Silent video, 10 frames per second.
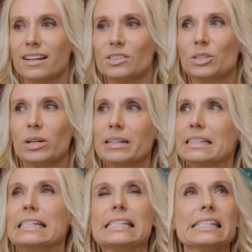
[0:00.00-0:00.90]
it's great
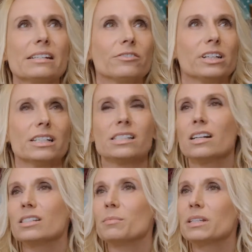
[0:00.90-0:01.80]
because it's different. It's
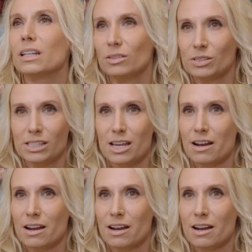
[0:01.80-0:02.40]
not something that you see